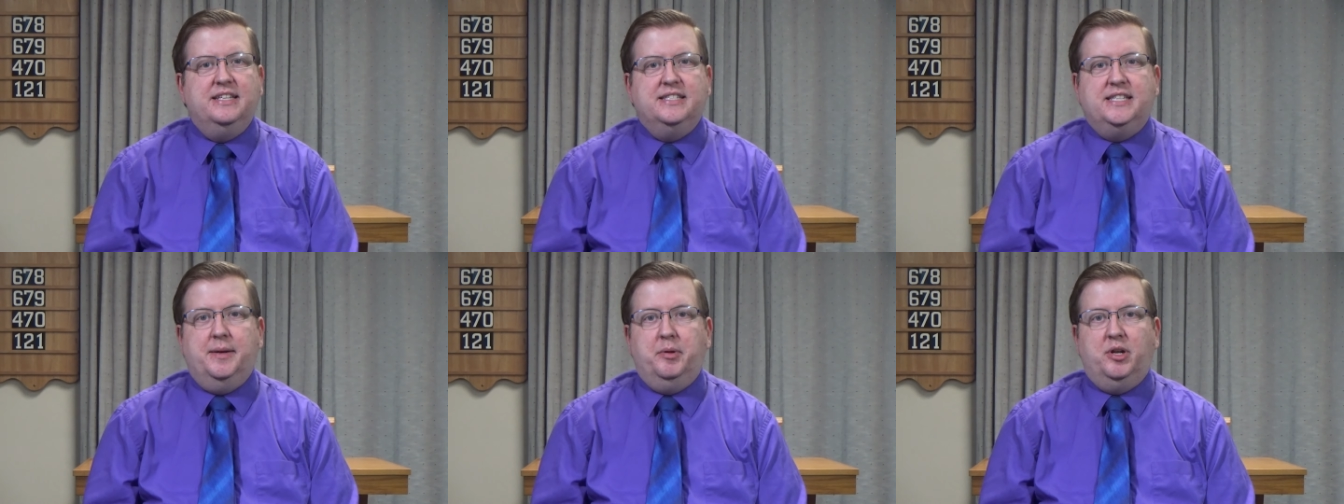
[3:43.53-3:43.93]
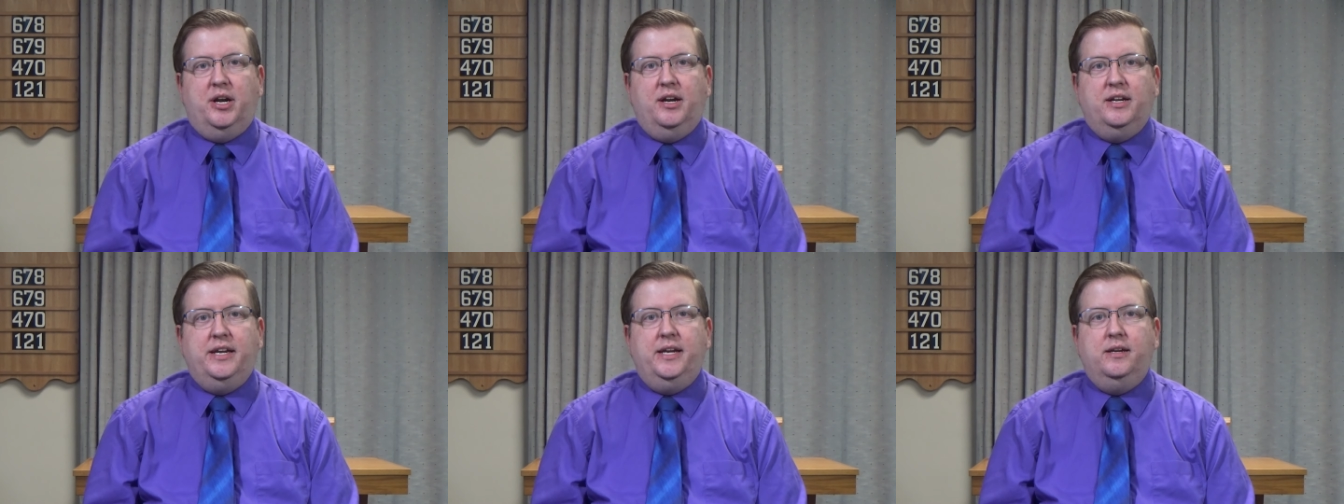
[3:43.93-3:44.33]

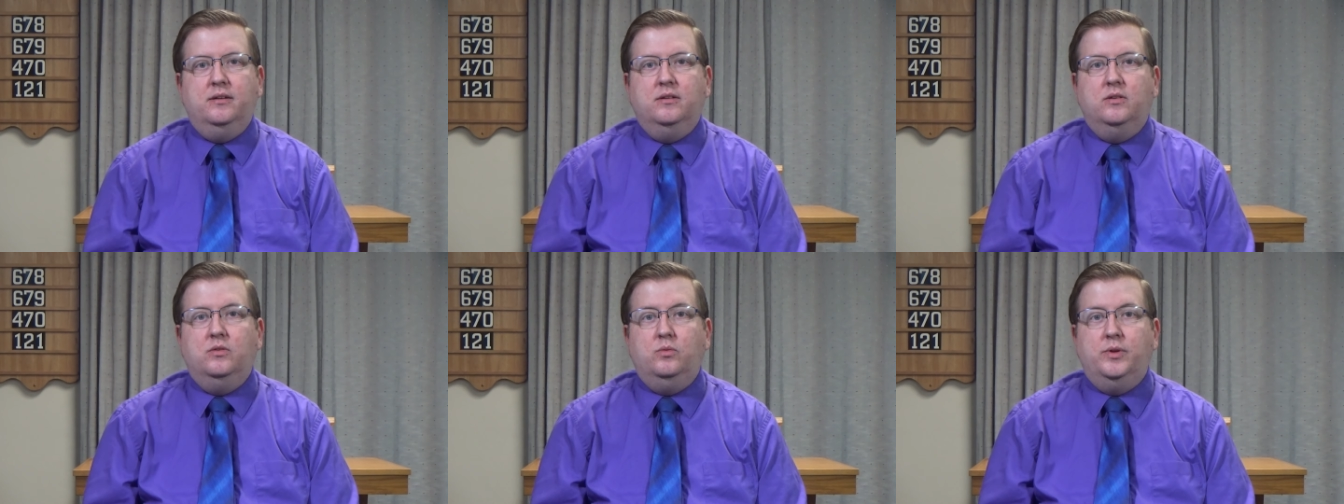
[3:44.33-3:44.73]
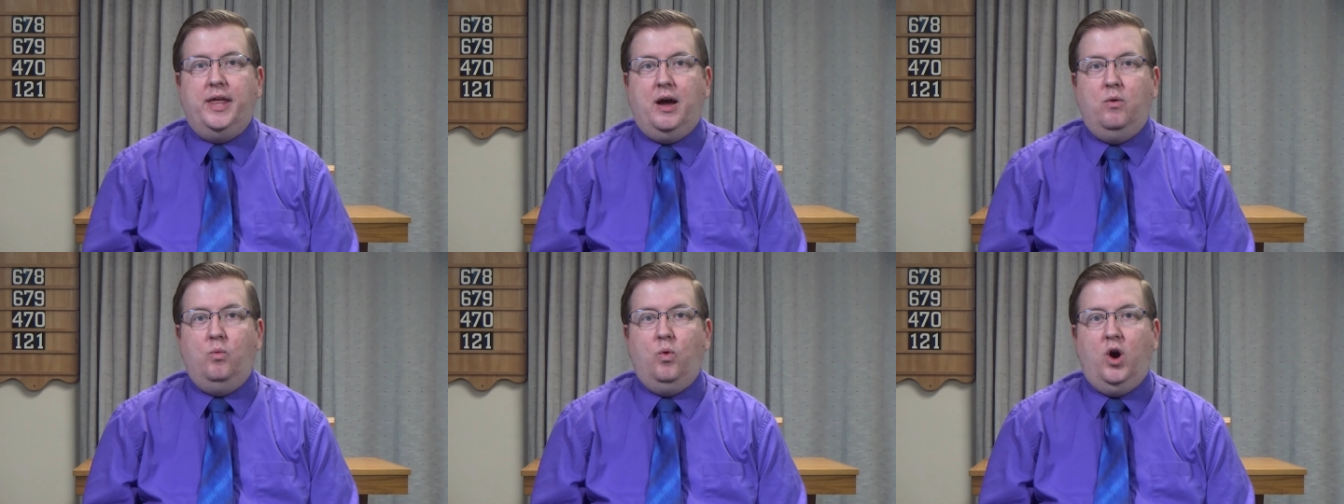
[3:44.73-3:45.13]
Similarly,
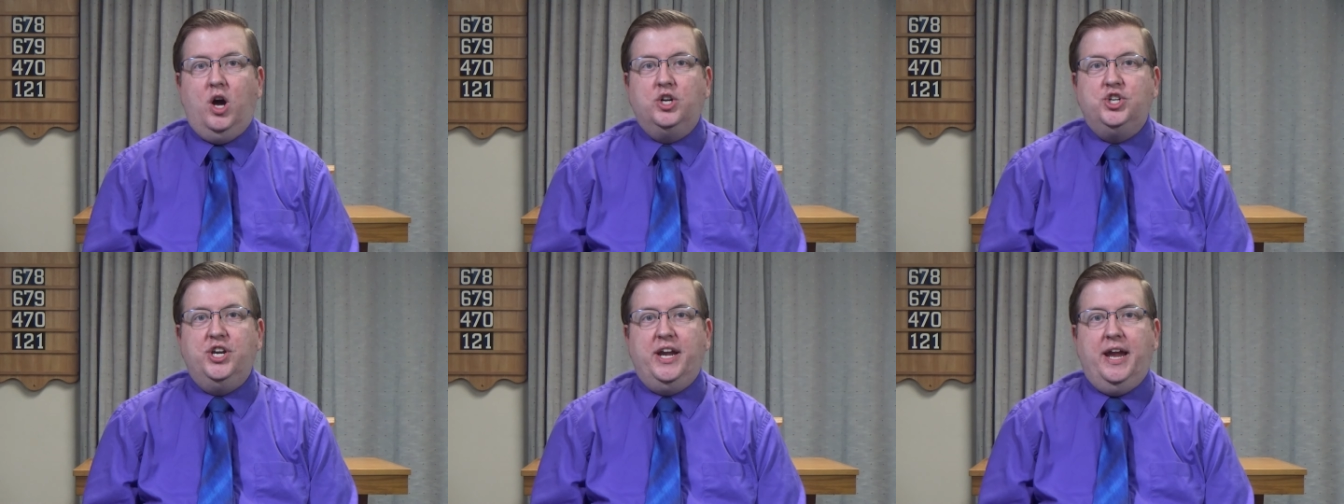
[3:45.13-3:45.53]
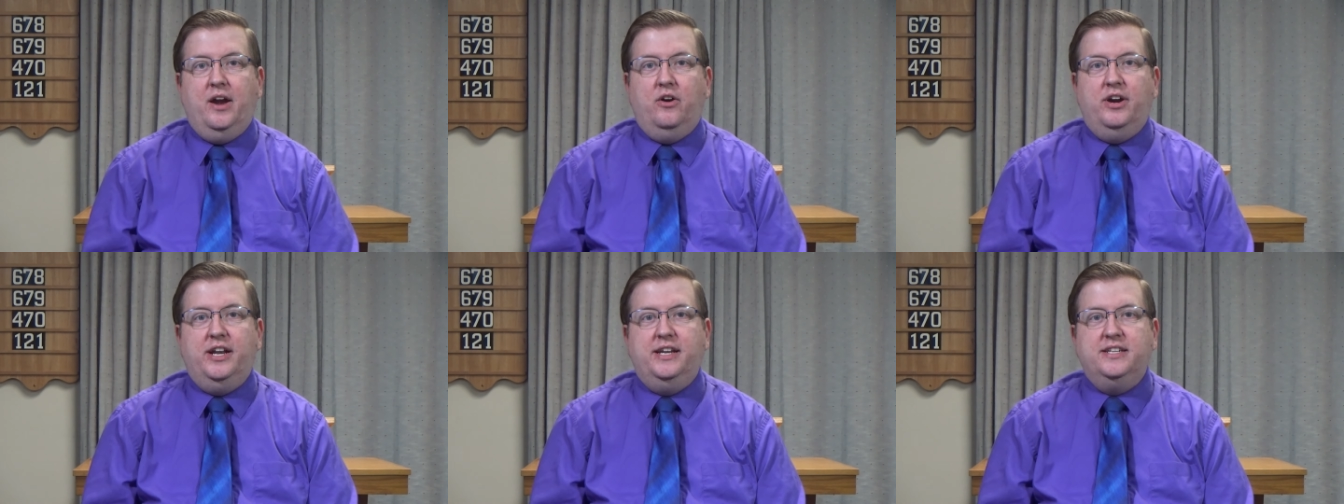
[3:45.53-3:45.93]
without washing
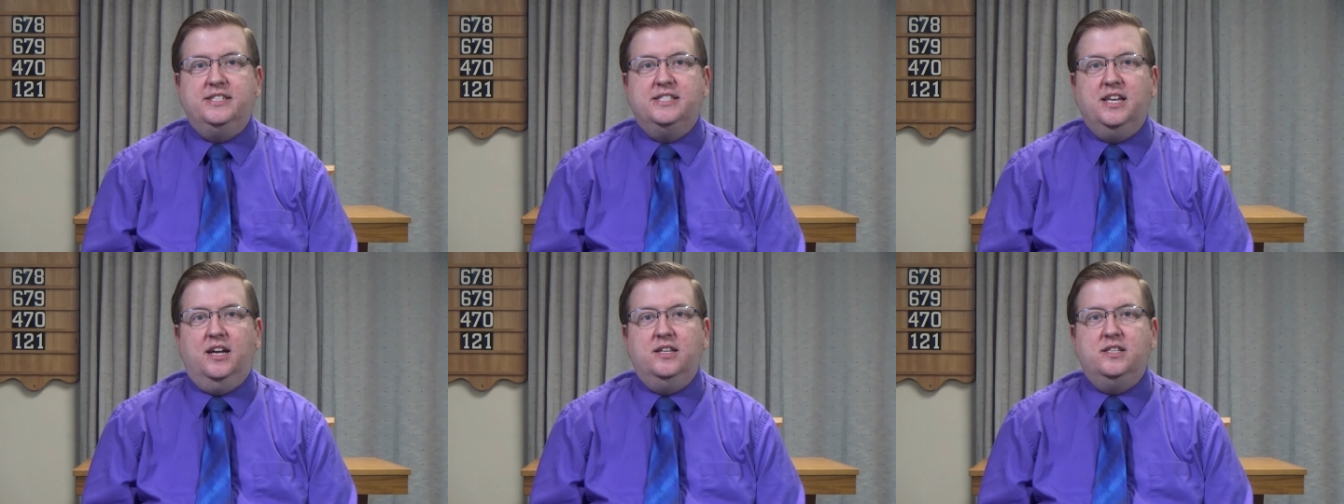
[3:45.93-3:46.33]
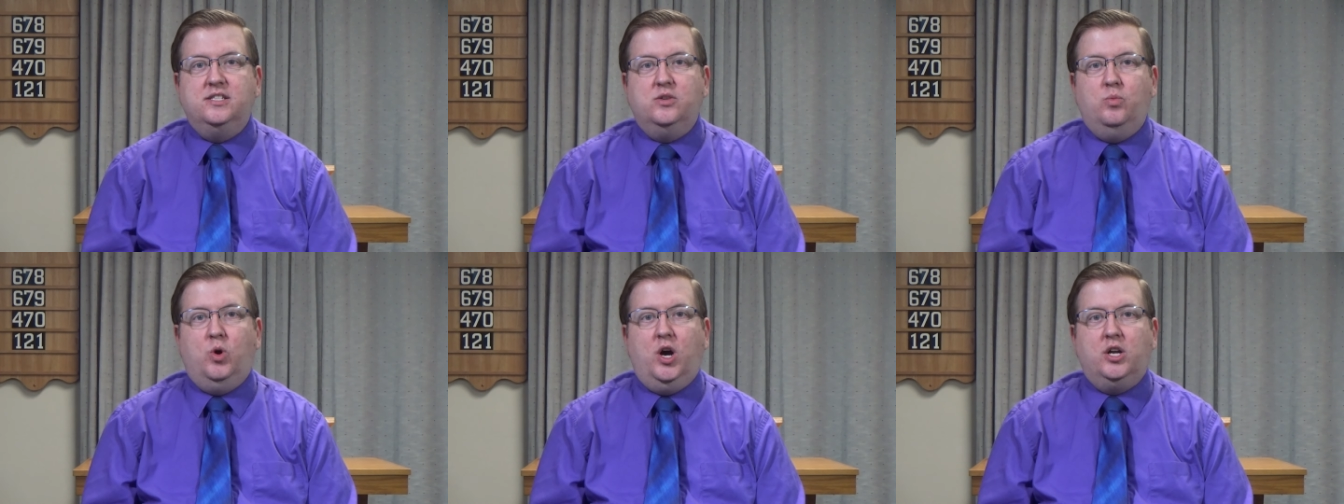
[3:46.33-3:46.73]
Aaron and his sons
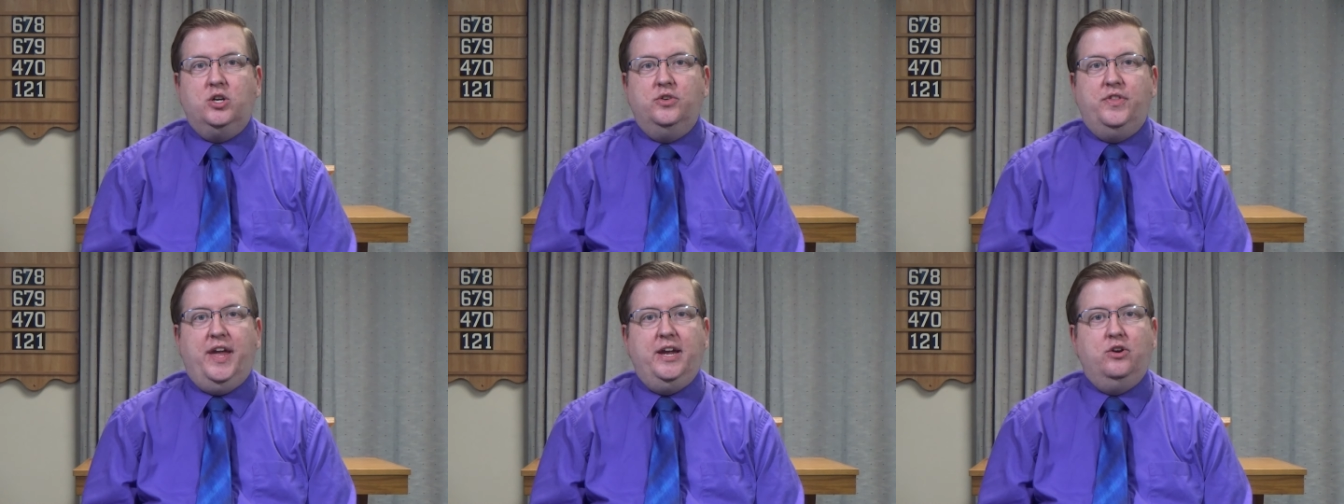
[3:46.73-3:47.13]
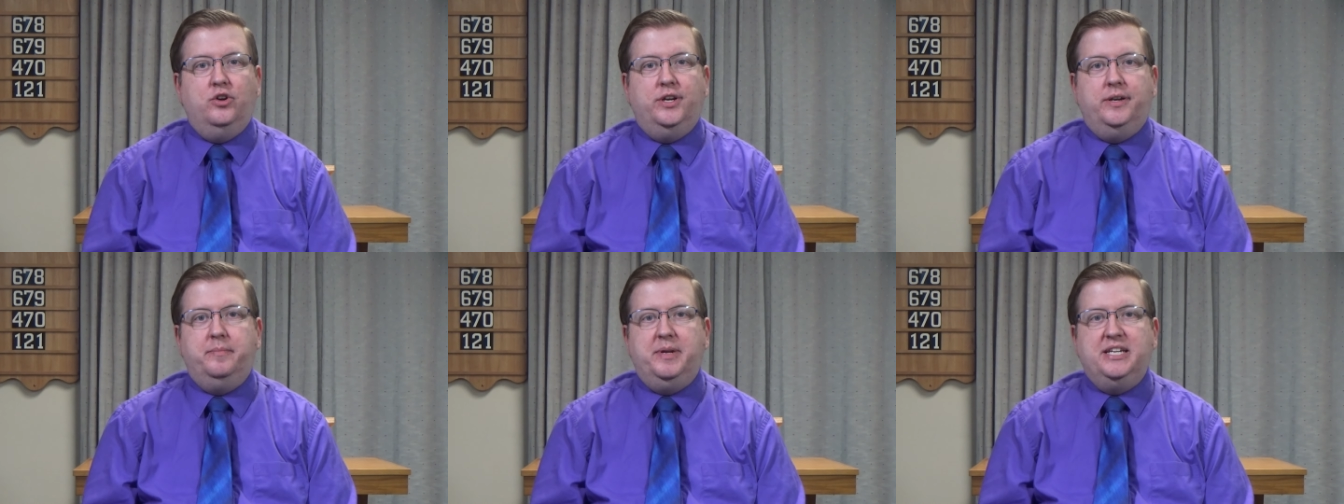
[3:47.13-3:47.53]
in water, they
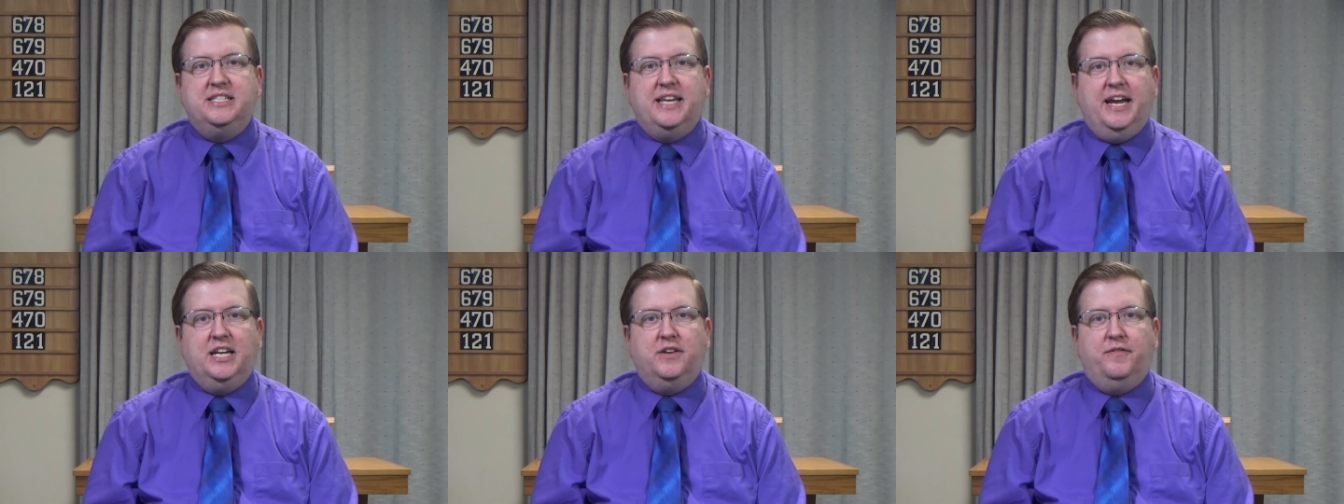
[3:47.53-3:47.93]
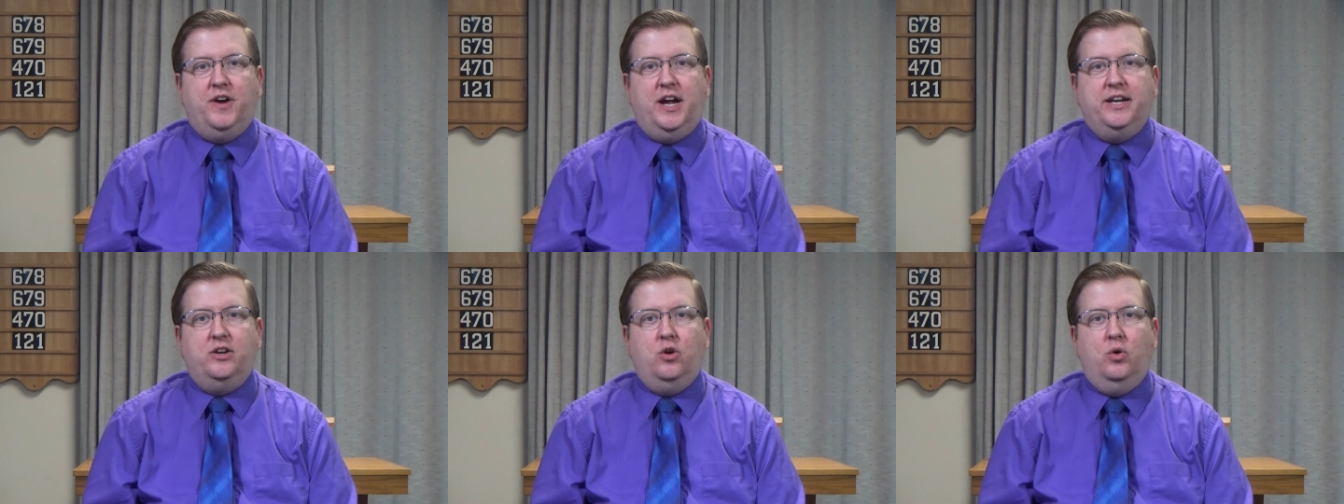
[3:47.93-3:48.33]
couldn't be
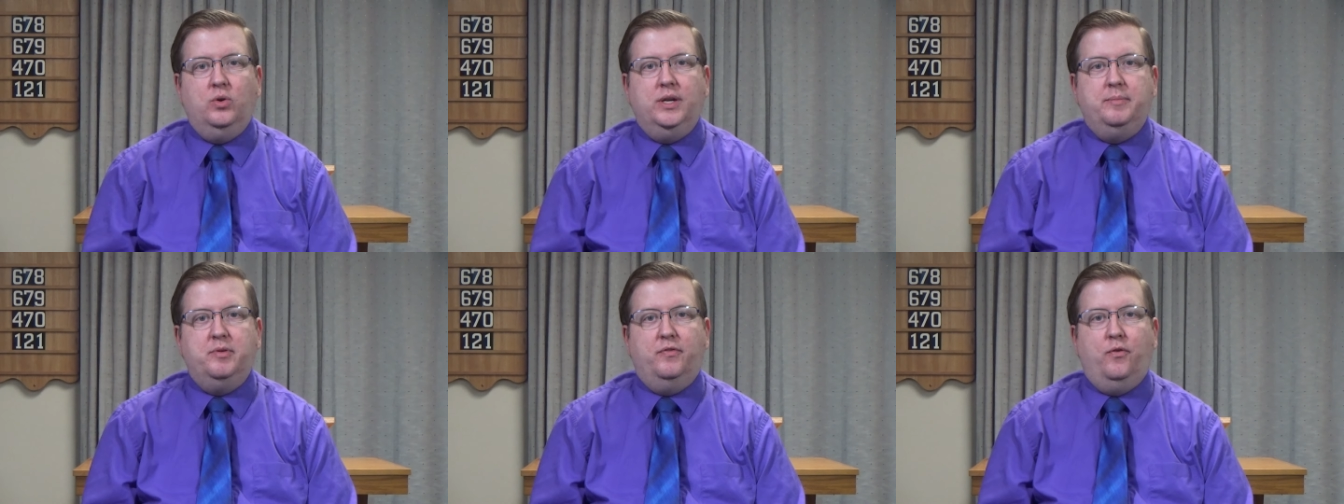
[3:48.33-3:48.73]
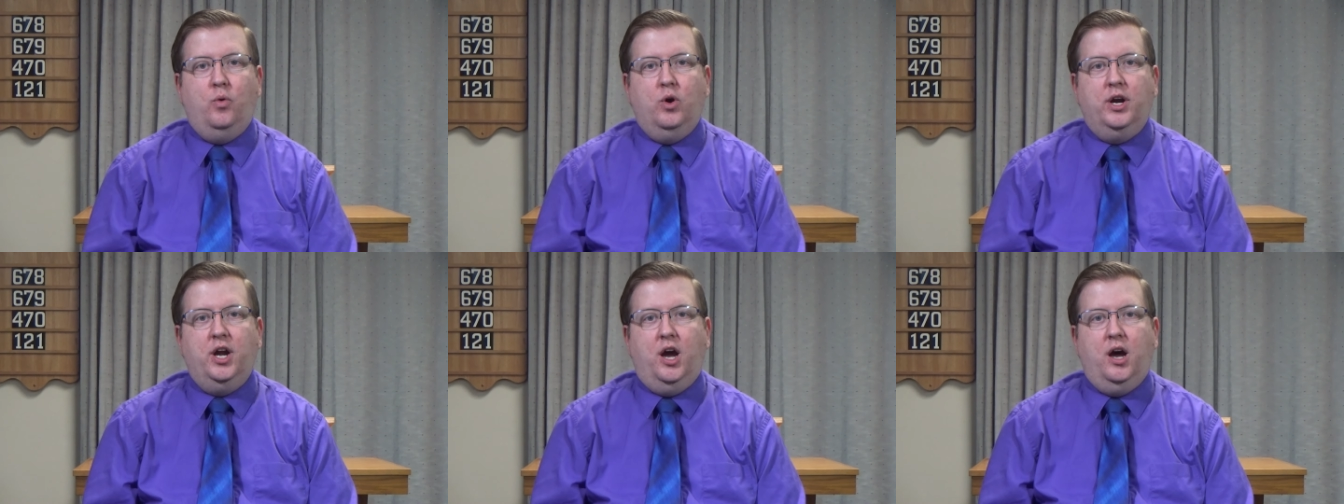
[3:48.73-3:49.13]
sanctified and holy
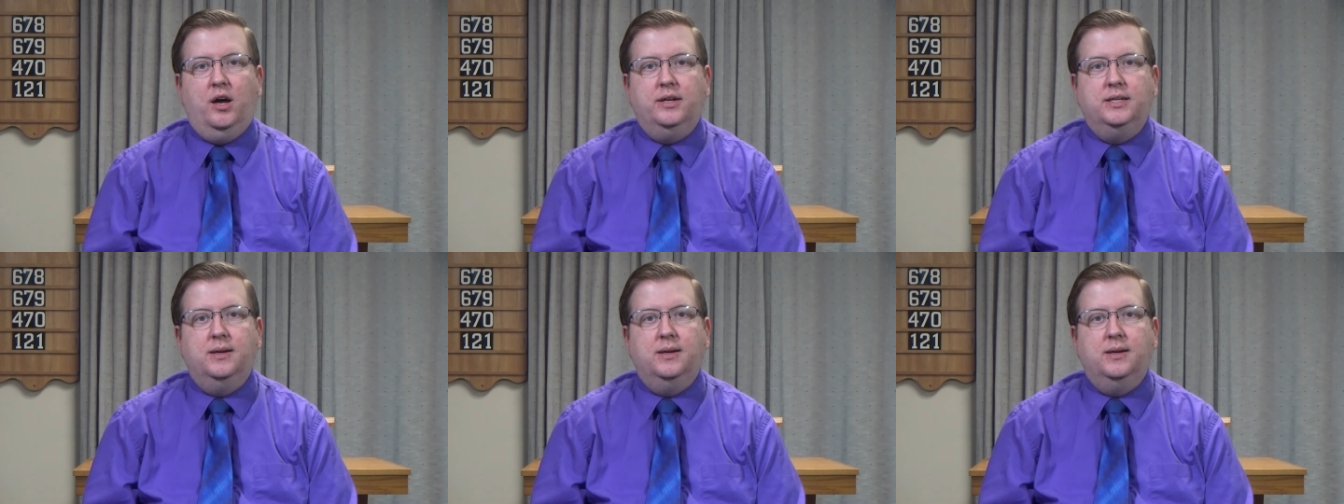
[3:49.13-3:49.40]
before God.